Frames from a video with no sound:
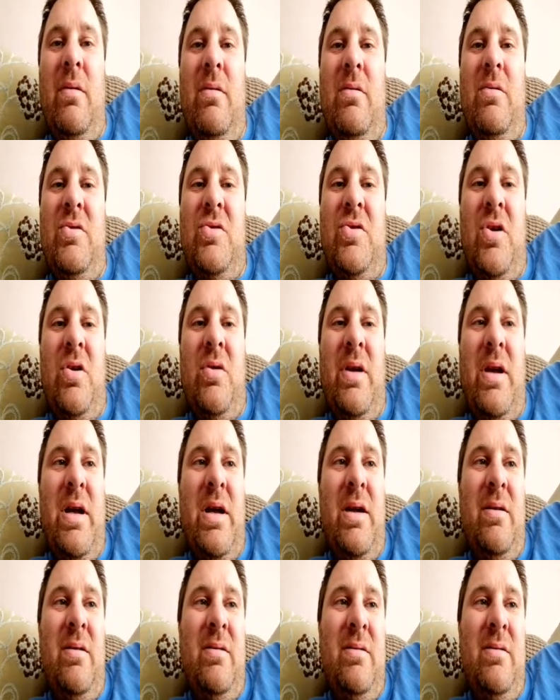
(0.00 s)
so
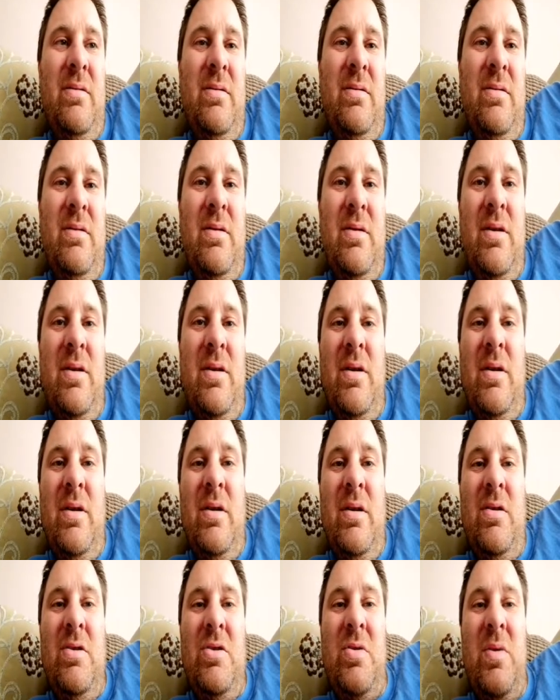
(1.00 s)
yeah.
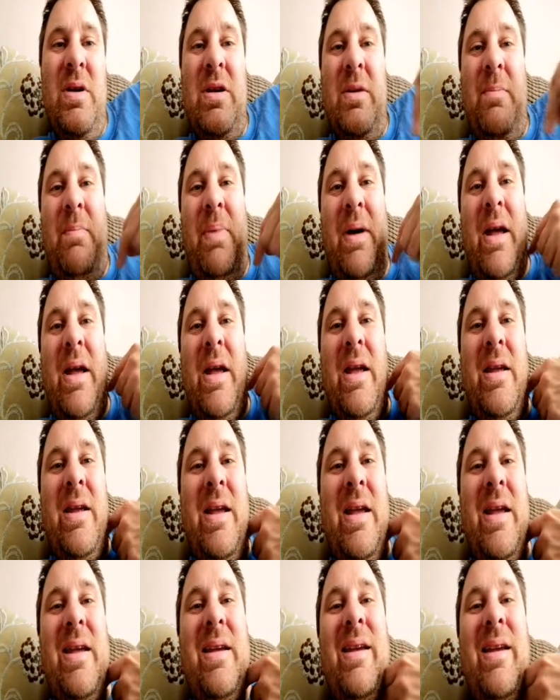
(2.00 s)
So they're
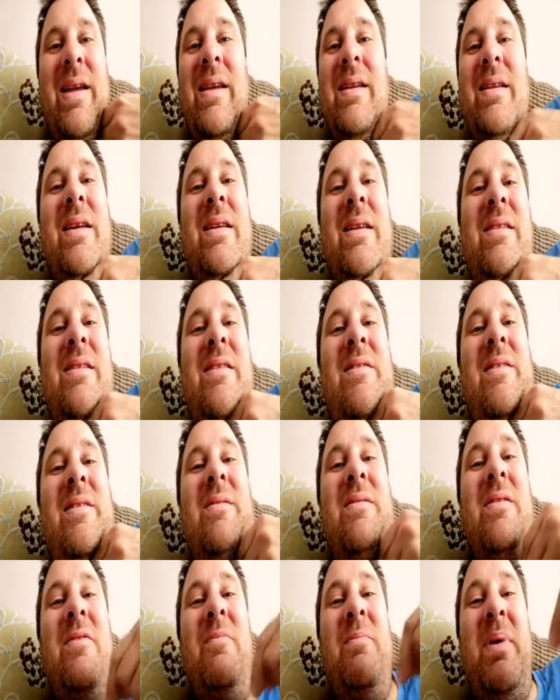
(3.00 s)

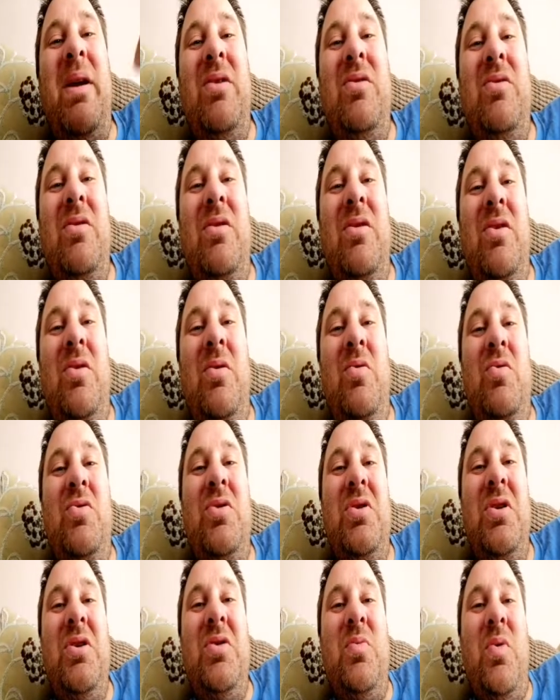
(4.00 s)

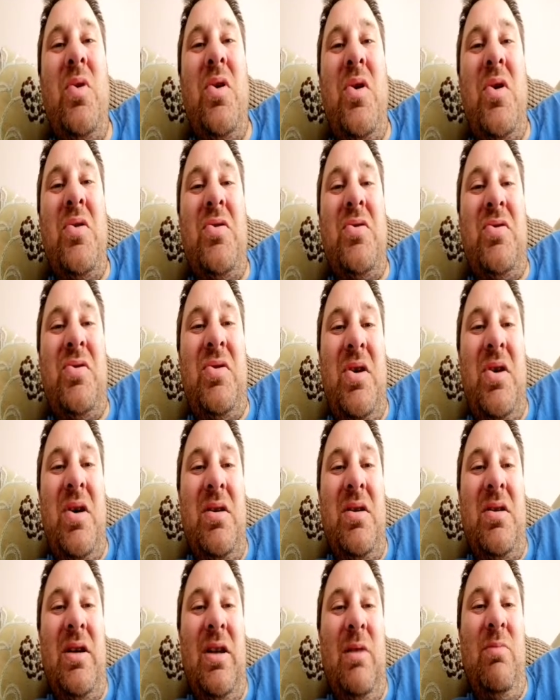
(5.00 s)
using these words to
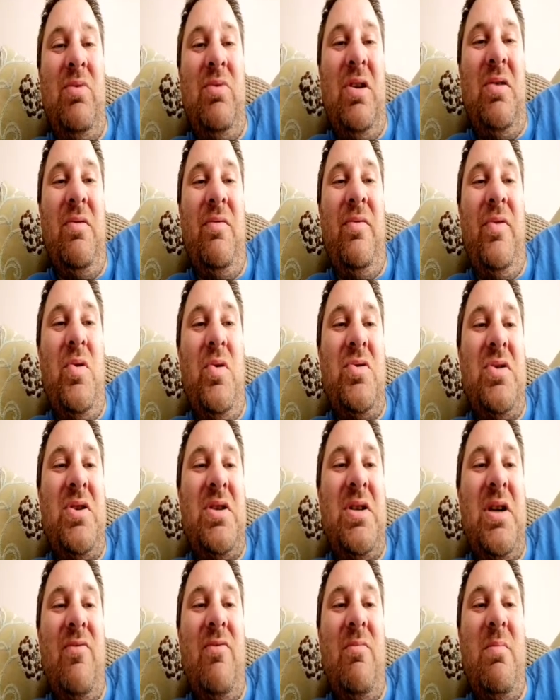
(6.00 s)
deliberately confuse,
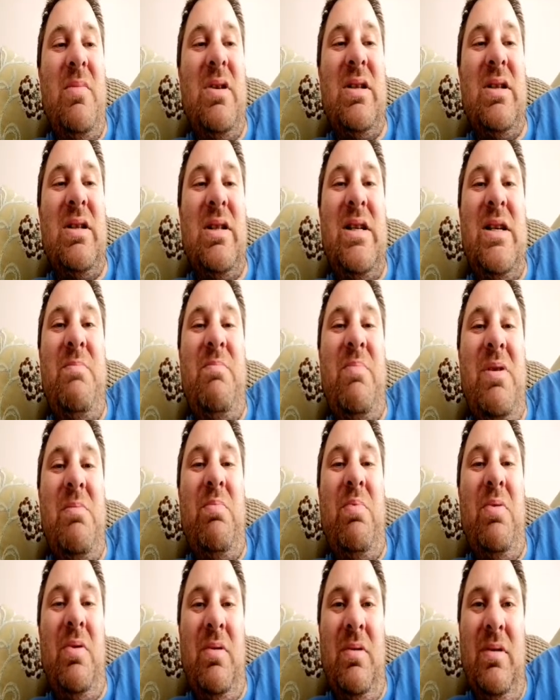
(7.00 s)
deceive, and mislead
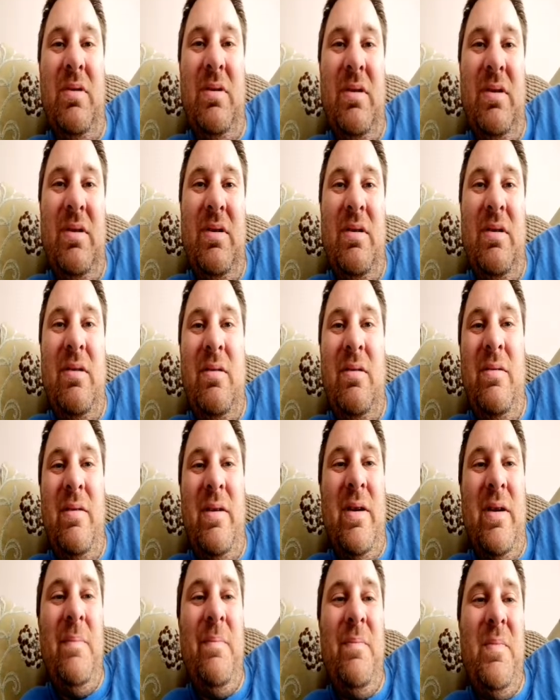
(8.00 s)
people.
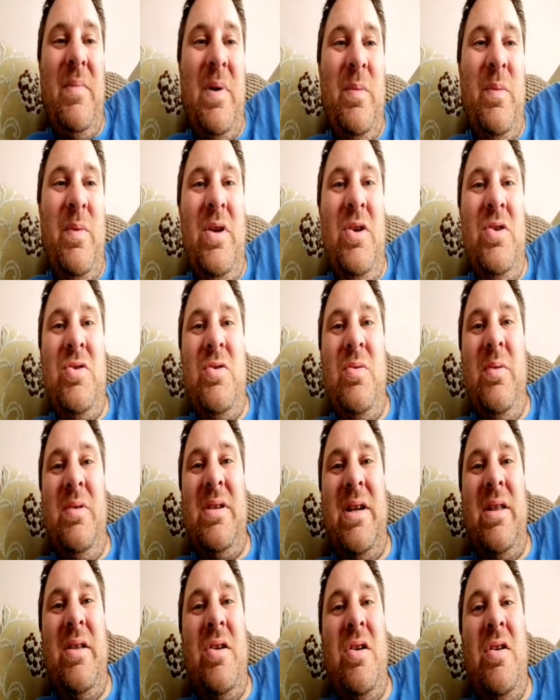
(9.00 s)
Yeah, like when they
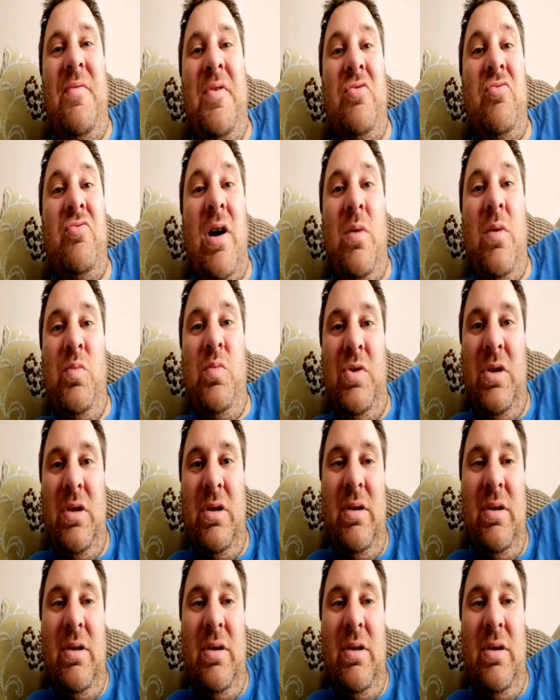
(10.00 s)
say the Earth is round.